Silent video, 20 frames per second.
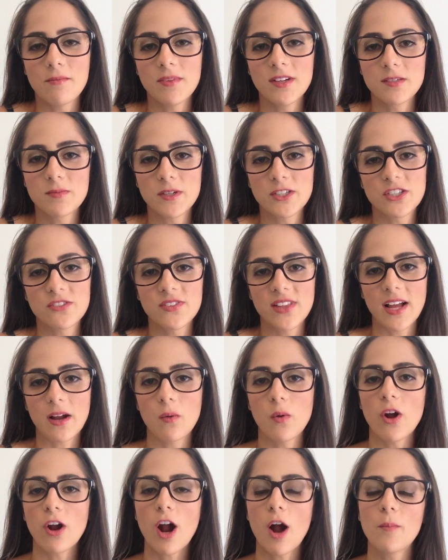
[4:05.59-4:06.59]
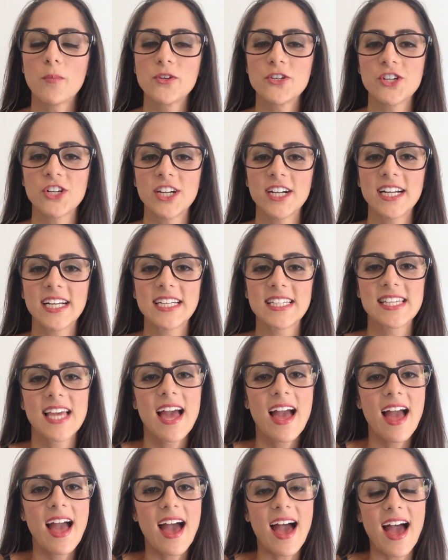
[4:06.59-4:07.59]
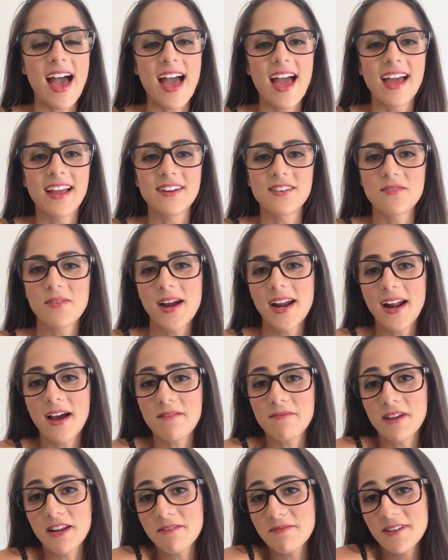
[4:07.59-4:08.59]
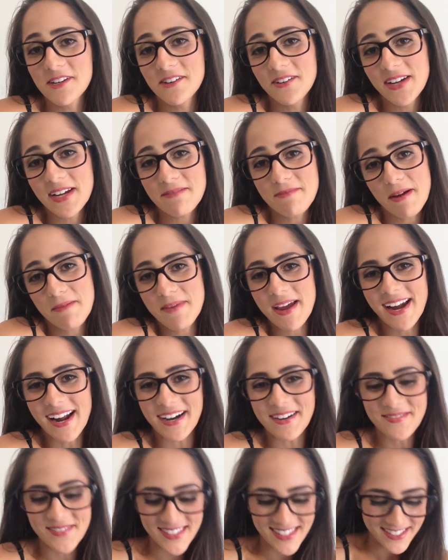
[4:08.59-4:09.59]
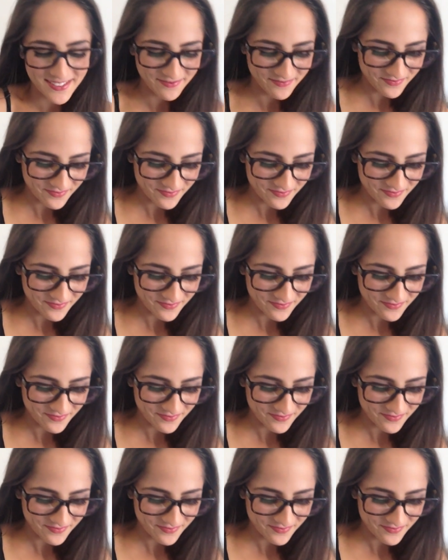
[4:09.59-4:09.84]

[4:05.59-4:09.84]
especially for like work opportunities, and when I'm going to be doing my meetups.